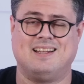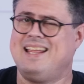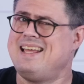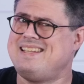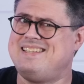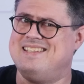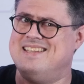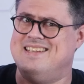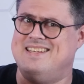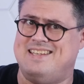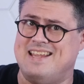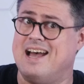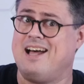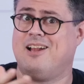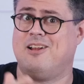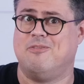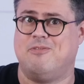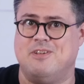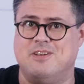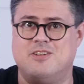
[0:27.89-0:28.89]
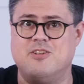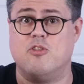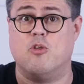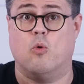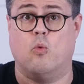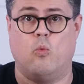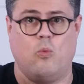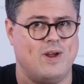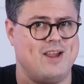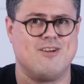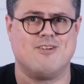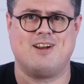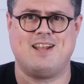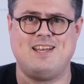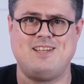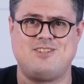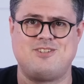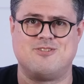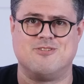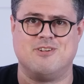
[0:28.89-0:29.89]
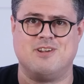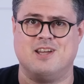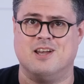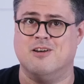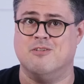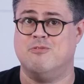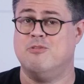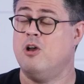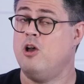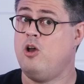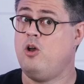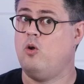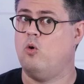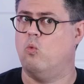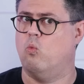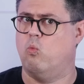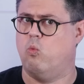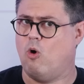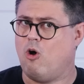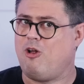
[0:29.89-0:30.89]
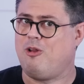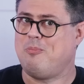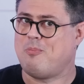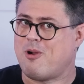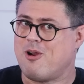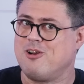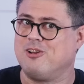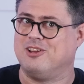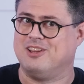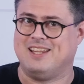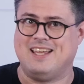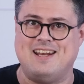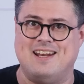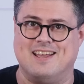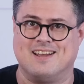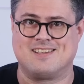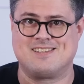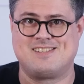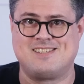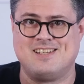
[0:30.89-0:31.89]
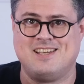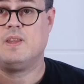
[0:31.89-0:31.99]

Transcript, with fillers: let's delve into the weird history of Walmart Linux,